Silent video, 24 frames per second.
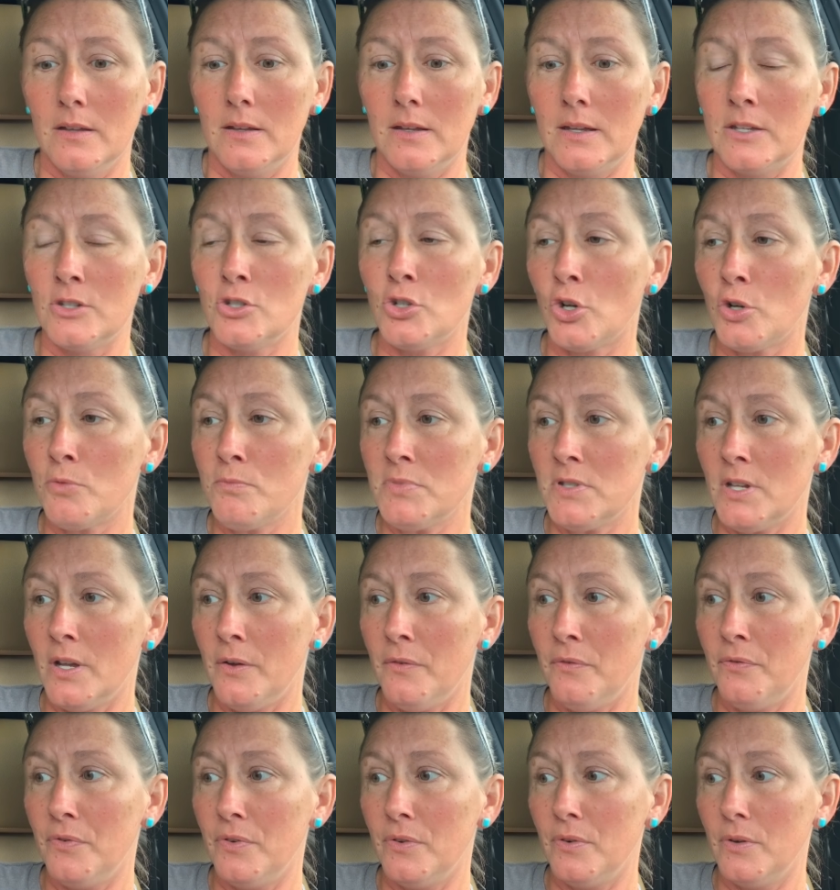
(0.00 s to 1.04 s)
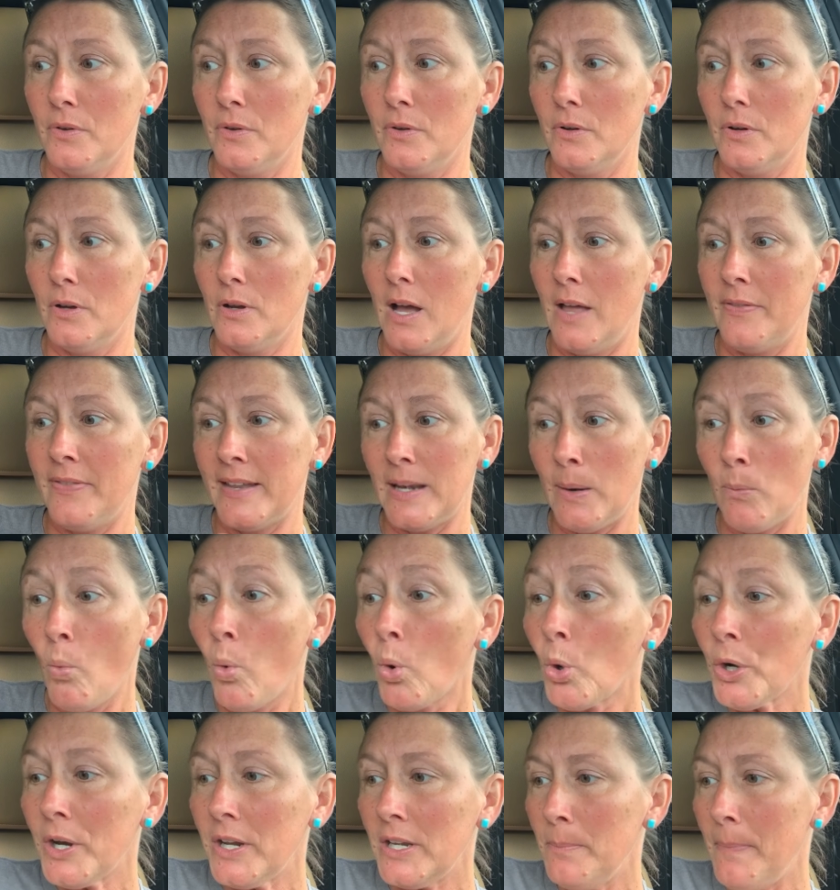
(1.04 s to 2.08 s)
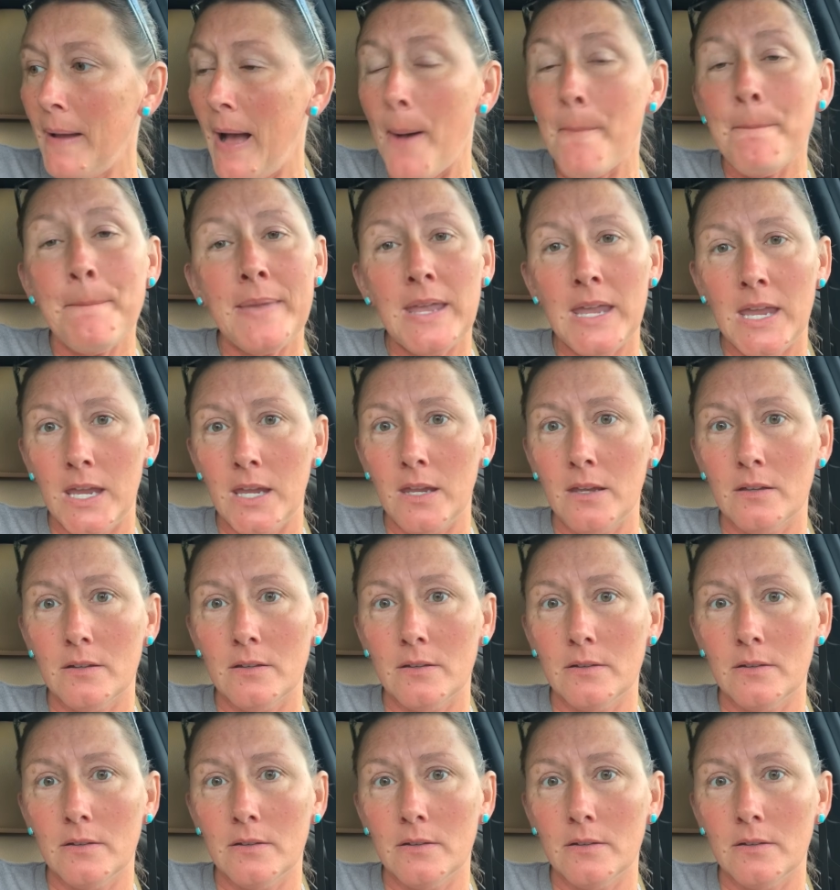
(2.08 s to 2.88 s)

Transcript: in terms of that I'm worried about me,